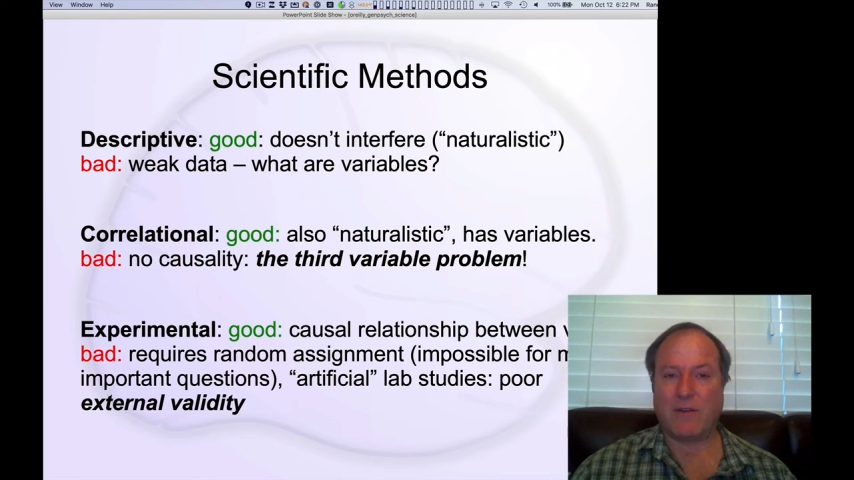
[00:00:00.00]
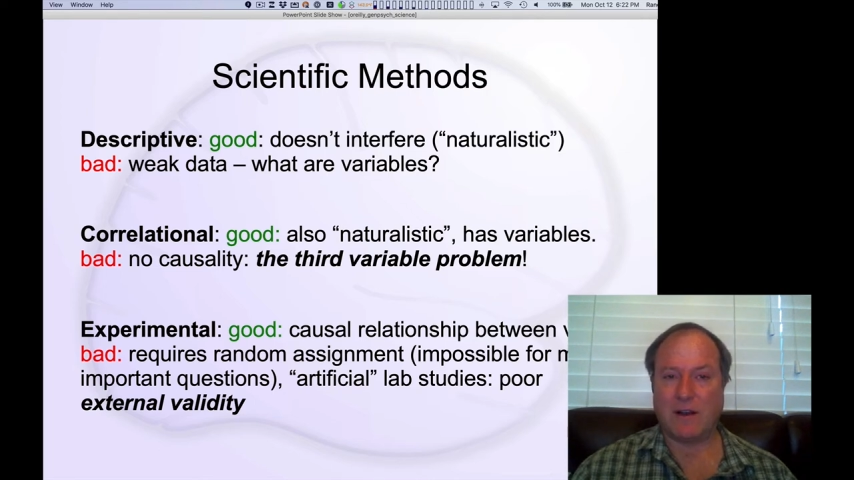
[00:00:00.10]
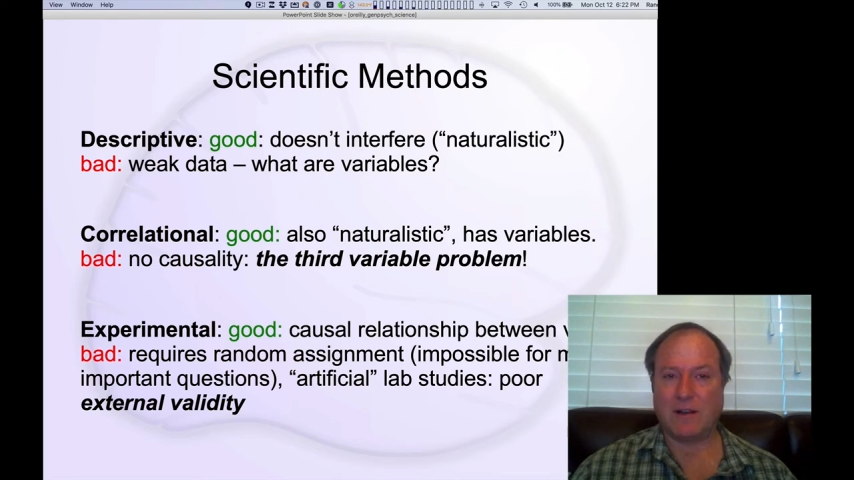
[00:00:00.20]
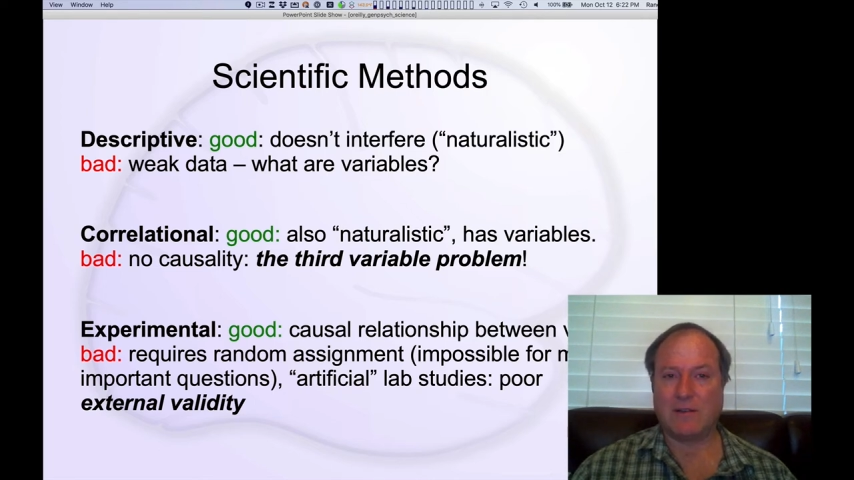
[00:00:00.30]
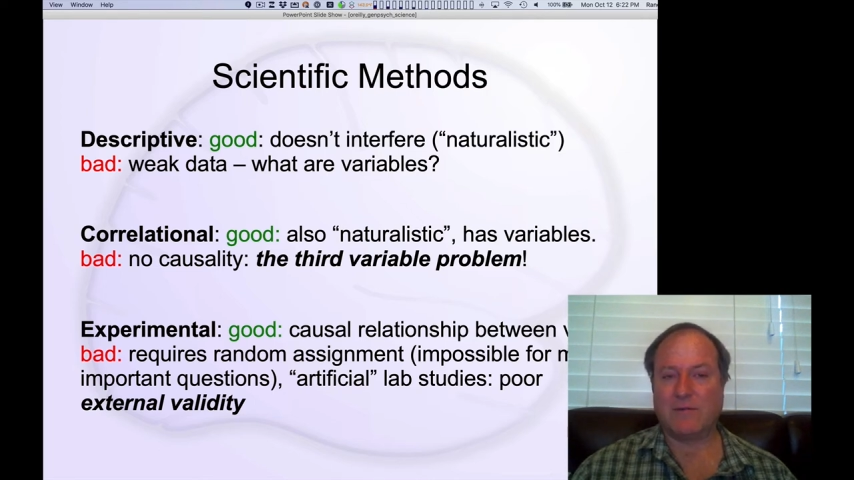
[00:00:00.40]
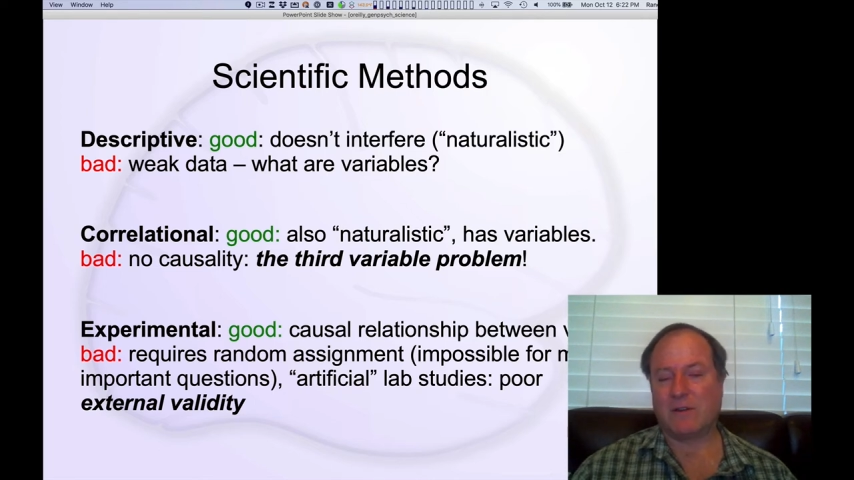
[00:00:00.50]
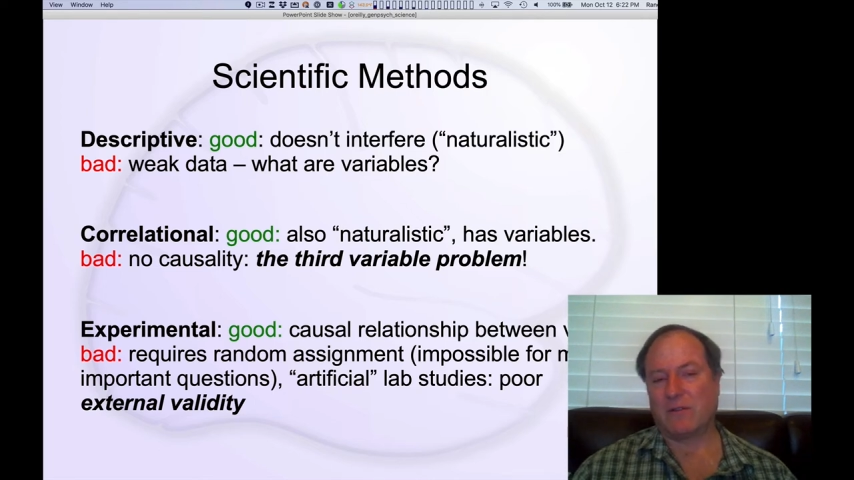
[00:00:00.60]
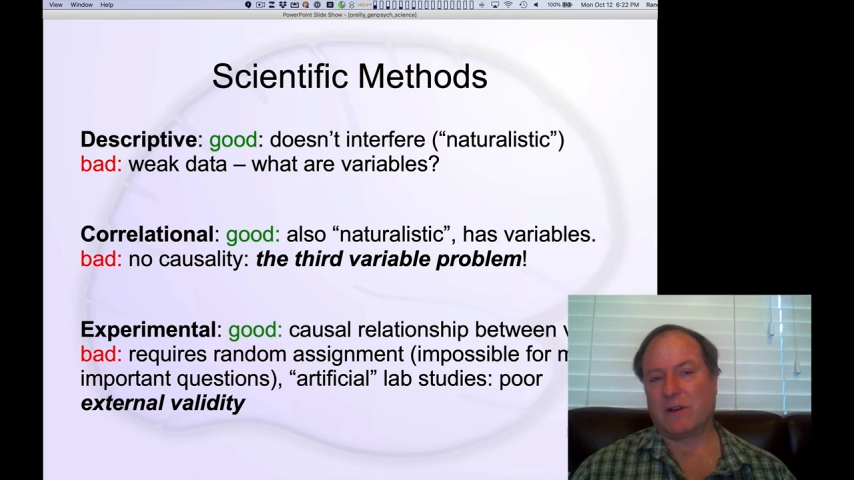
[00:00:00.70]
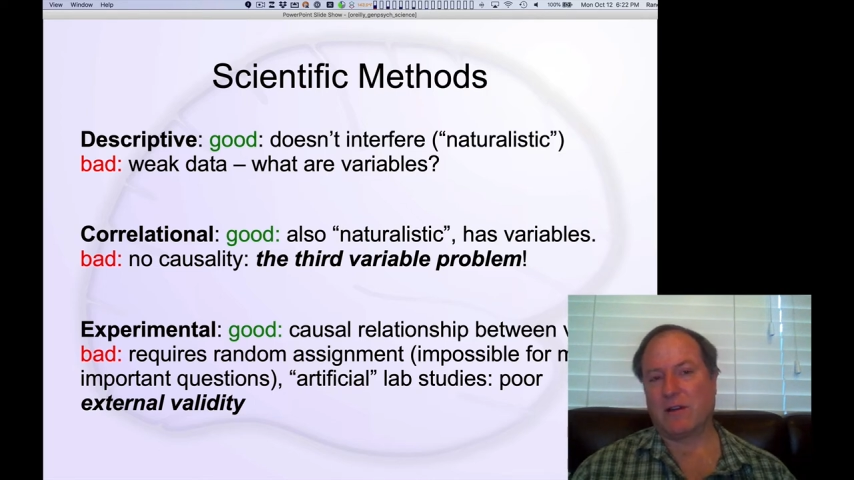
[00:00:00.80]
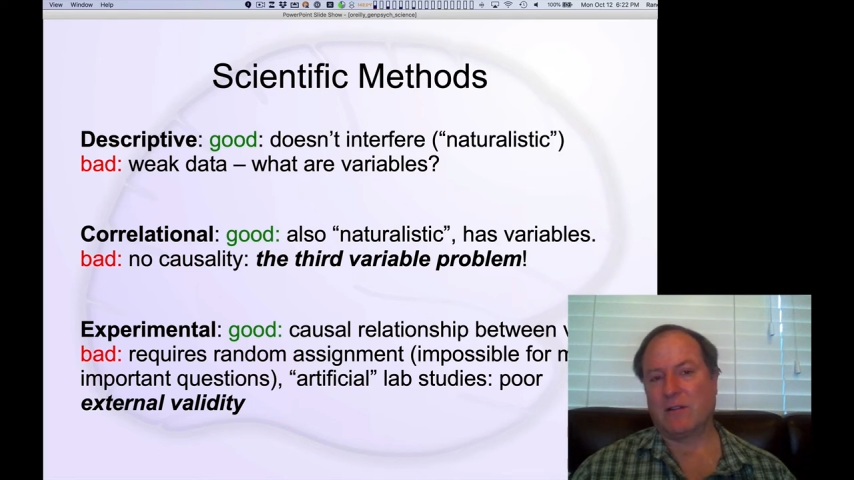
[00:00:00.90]
finally
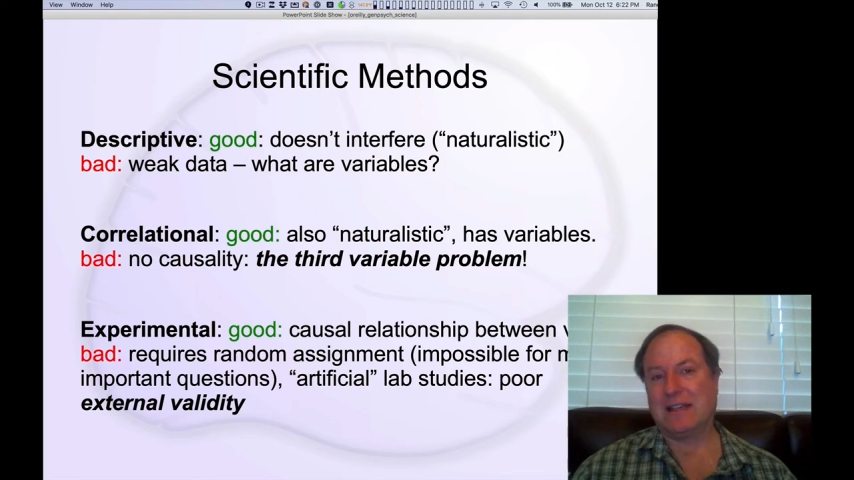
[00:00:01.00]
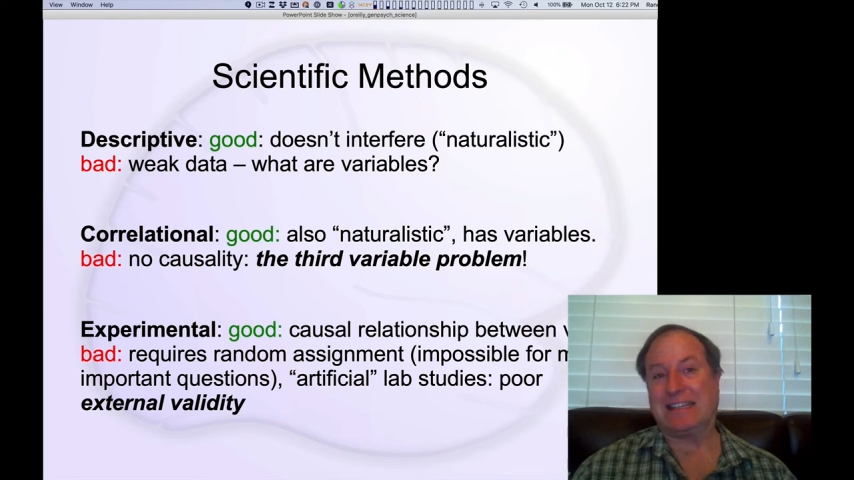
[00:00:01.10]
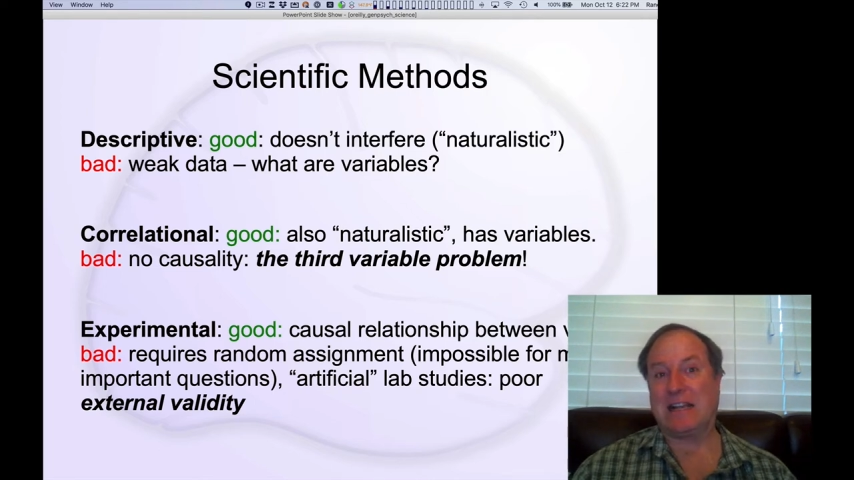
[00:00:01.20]
figuring out these